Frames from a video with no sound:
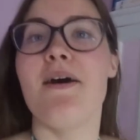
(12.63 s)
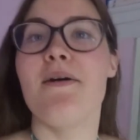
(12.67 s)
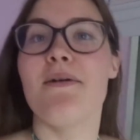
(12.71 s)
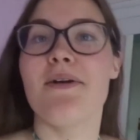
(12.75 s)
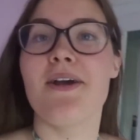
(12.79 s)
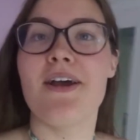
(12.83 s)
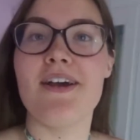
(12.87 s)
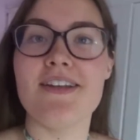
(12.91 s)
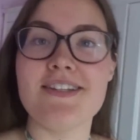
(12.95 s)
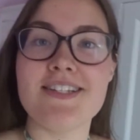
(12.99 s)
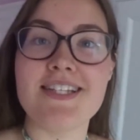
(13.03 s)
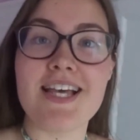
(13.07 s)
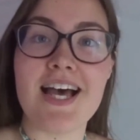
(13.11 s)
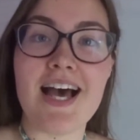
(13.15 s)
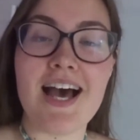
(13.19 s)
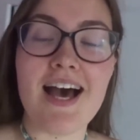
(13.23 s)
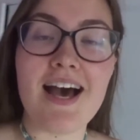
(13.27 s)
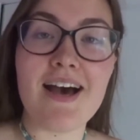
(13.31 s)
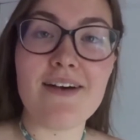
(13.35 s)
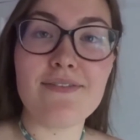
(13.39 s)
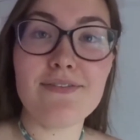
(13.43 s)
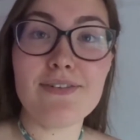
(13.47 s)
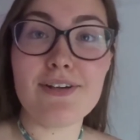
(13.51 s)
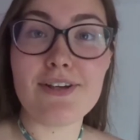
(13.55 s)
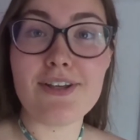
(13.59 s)
We're going to
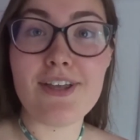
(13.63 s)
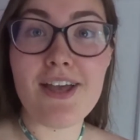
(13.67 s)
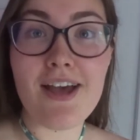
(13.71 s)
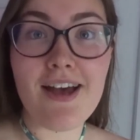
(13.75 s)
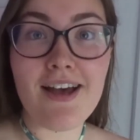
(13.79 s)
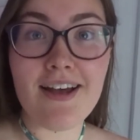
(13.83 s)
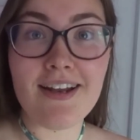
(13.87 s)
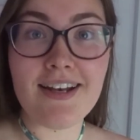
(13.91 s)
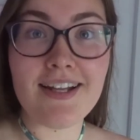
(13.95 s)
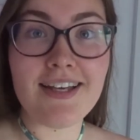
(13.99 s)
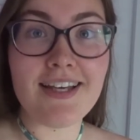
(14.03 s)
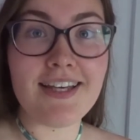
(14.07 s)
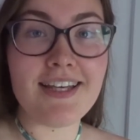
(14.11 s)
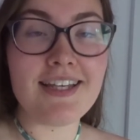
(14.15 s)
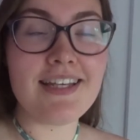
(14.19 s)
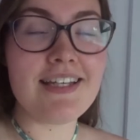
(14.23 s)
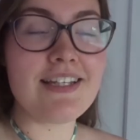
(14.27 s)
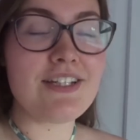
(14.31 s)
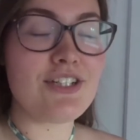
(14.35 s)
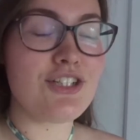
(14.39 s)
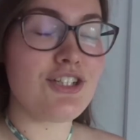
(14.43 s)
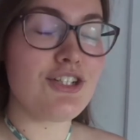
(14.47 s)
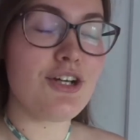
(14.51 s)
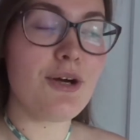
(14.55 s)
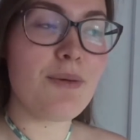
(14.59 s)
have a
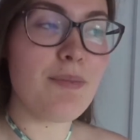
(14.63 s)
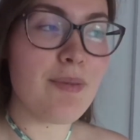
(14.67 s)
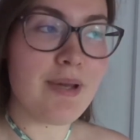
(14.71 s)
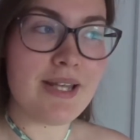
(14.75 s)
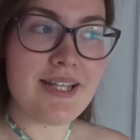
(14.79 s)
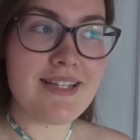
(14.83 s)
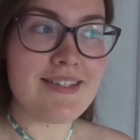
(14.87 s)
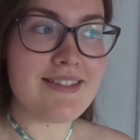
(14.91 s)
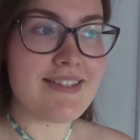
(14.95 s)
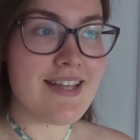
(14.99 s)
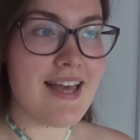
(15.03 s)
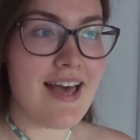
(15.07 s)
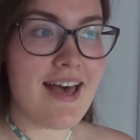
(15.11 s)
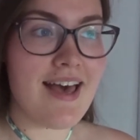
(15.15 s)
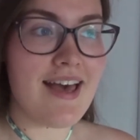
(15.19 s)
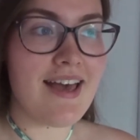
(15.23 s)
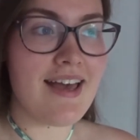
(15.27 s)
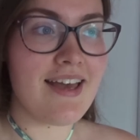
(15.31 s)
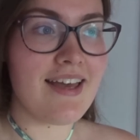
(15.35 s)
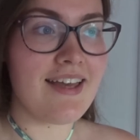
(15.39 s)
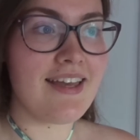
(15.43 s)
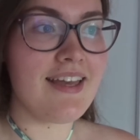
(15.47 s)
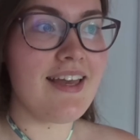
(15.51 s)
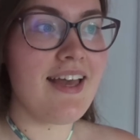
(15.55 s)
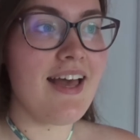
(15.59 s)
girly shopping
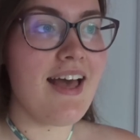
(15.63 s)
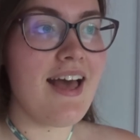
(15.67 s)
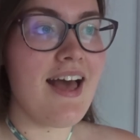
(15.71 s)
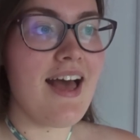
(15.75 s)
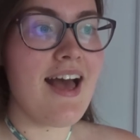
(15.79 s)
day,